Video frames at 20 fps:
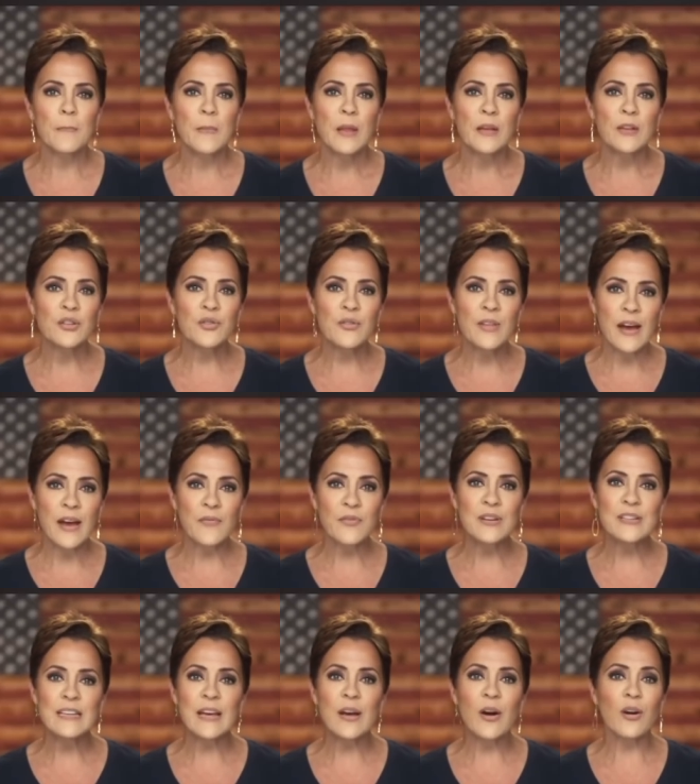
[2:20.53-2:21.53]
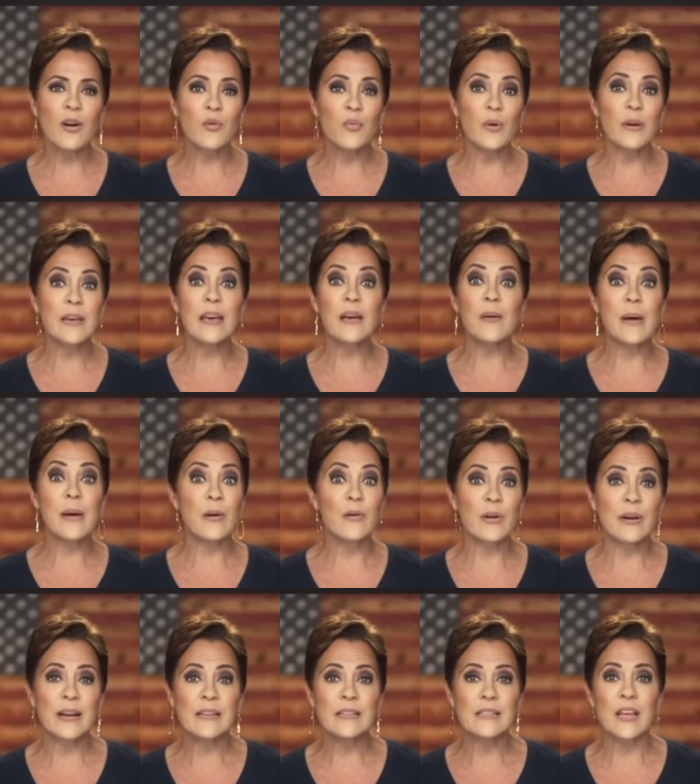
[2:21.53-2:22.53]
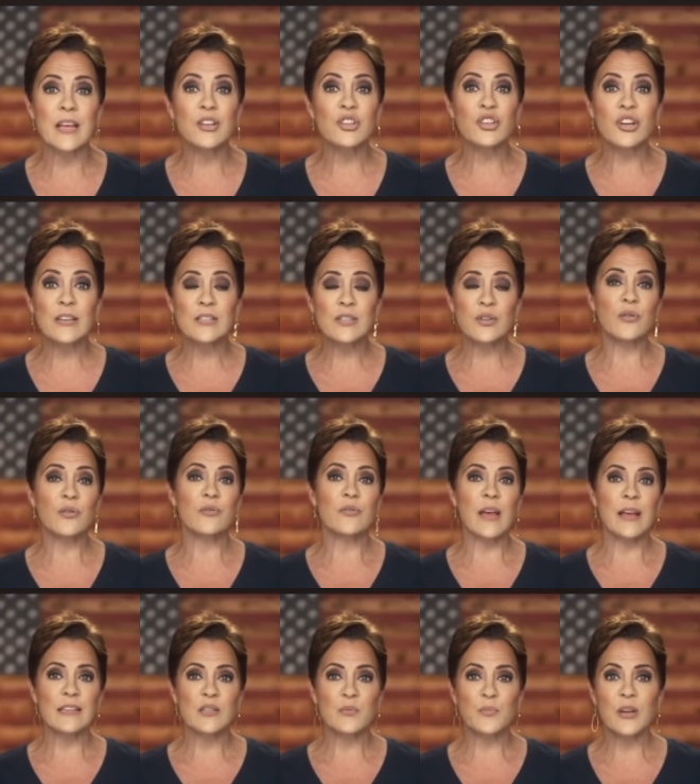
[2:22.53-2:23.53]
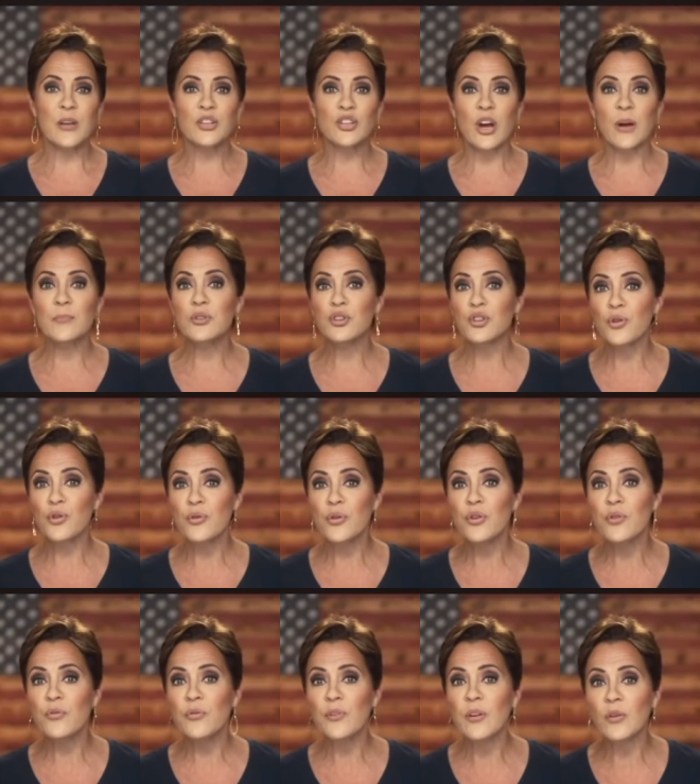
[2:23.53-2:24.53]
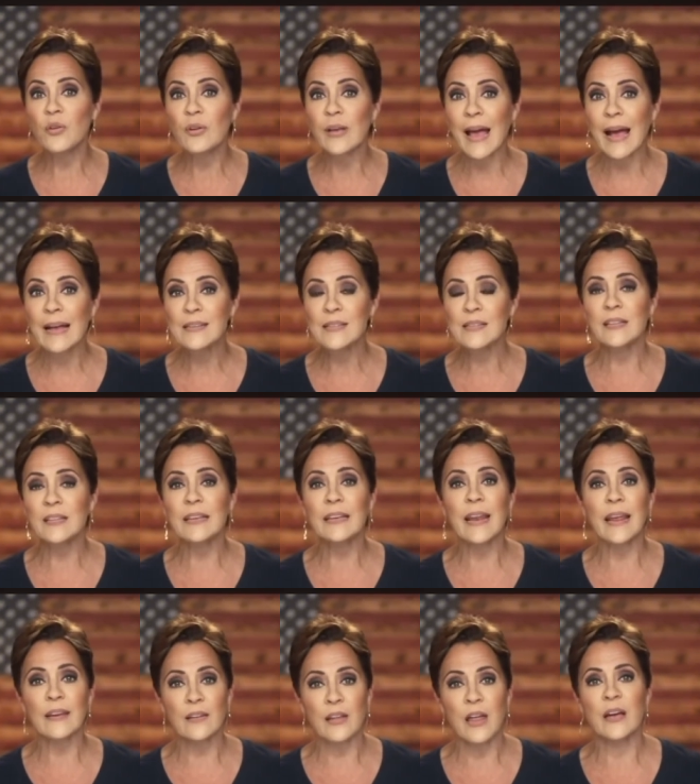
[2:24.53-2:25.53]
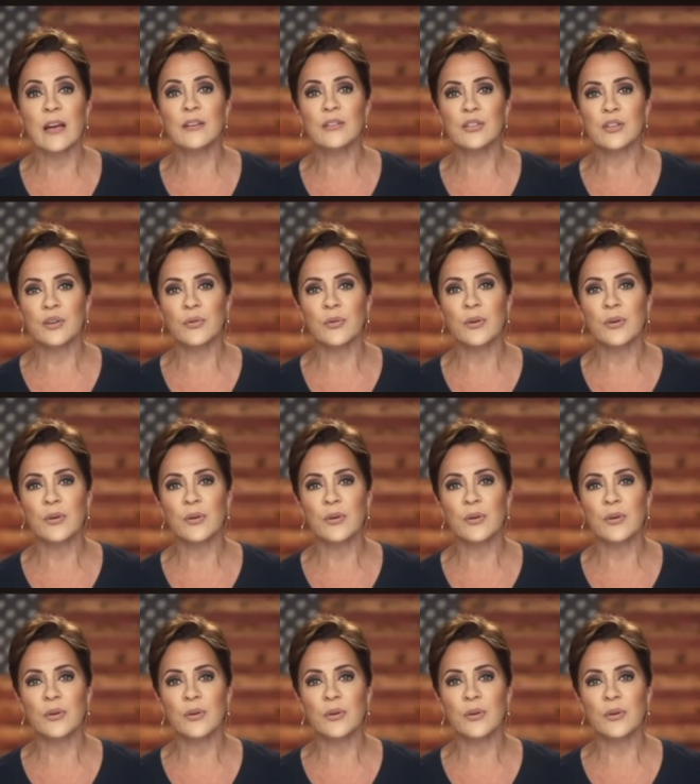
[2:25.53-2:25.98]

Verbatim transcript: To the everyday hardworking Americans that just heard that speech, I'm sure you feel gaslit and lied to.